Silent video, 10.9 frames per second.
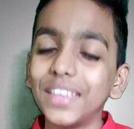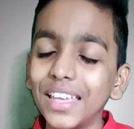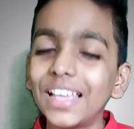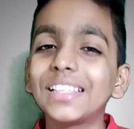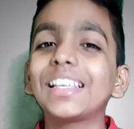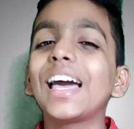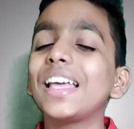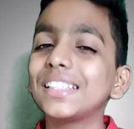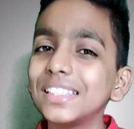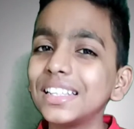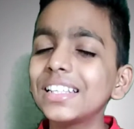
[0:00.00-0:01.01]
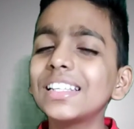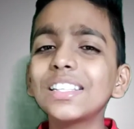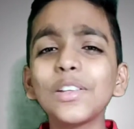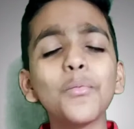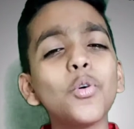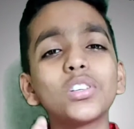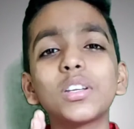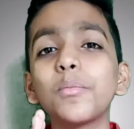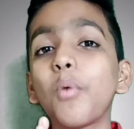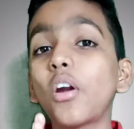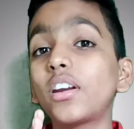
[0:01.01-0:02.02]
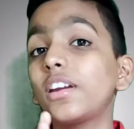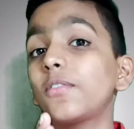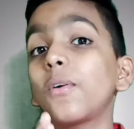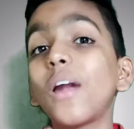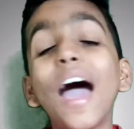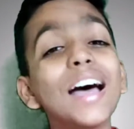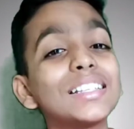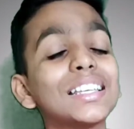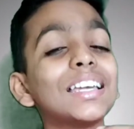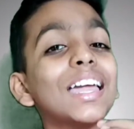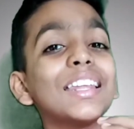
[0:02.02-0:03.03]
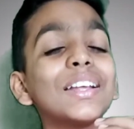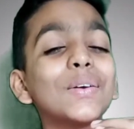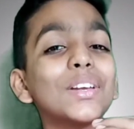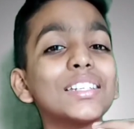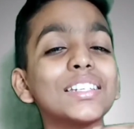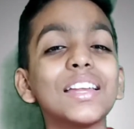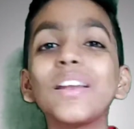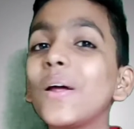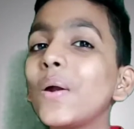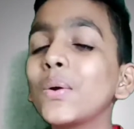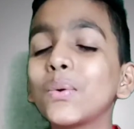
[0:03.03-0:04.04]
Yes guys, this is the most important for asking any question